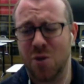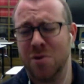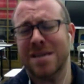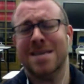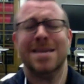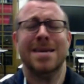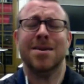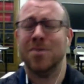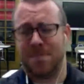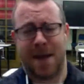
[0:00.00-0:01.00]

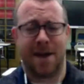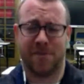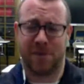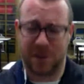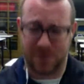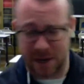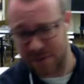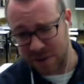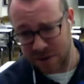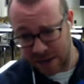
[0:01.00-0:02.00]
near the poverty rate of
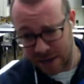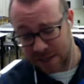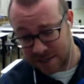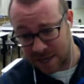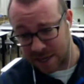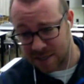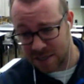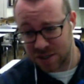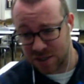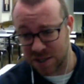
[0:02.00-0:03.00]
the United States.
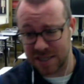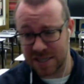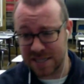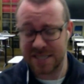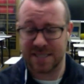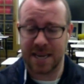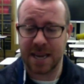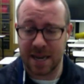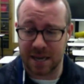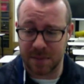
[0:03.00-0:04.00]
It's just
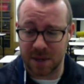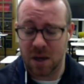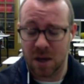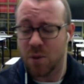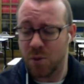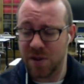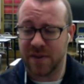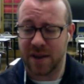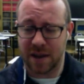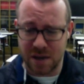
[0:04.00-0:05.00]
insane. I mean, we've
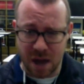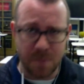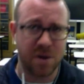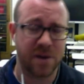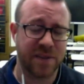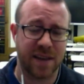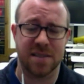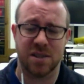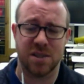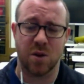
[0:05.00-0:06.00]
got a number of kids
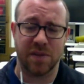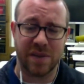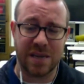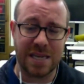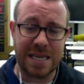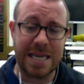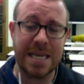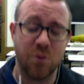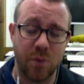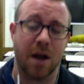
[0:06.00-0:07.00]
that don't even eat
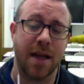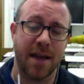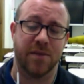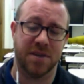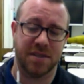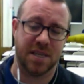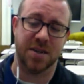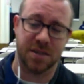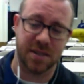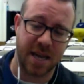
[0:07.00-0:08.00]
well every
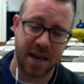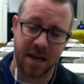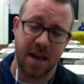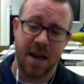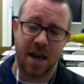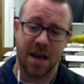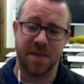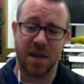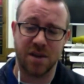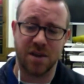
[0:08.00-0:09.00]
single day. And
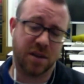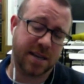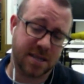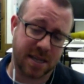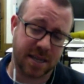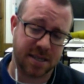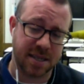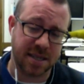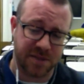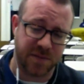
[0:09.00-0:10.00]
then you're like, stick a
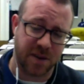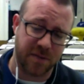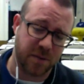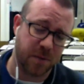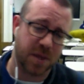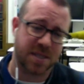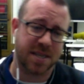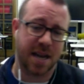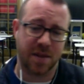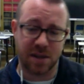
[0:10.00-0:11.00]
test in front of them, let's see
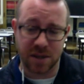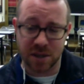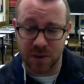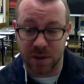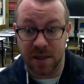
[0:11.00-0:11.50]
how they do. And